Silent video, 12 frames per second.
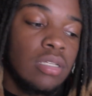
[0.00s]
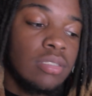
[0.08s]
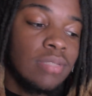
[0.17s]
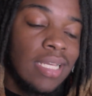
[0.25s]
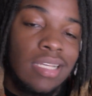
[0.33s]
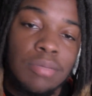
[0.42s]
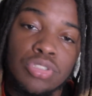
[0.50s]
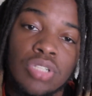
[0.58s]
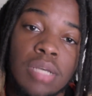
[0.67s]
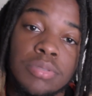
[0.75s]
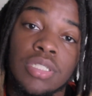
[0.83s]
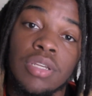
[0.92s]
Like, comment,
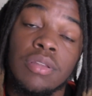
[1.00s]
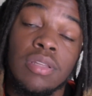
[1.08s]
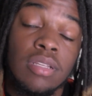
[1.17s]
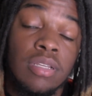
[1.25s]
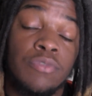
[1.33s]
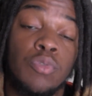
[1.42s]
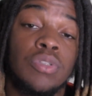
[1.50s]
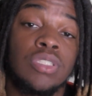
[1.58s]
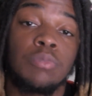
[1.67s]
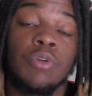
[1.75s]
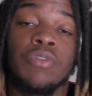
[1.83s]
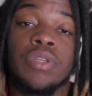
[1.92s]
subscribe, share if you want to see
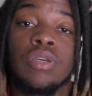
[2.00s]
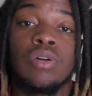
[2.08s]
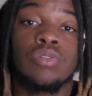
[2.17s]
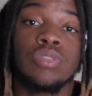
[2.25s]
more videos.